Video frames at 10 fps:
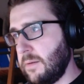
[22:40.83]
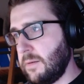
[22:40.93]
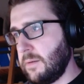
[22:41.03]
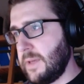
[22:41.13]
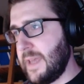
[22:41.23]

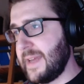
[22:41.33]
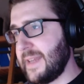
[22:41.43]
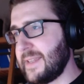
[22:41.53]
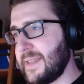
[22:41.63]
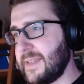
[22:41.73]
Yeah,
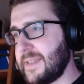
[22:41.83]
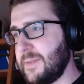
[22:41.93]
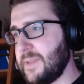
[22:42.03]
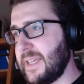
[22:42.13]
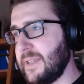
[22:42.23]
that
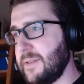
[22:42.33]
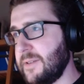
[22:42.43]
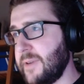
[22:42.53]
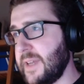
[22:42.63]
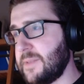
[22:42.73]
seems like the
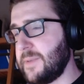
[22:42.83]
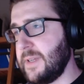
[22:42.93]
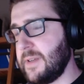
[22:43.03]
right speed.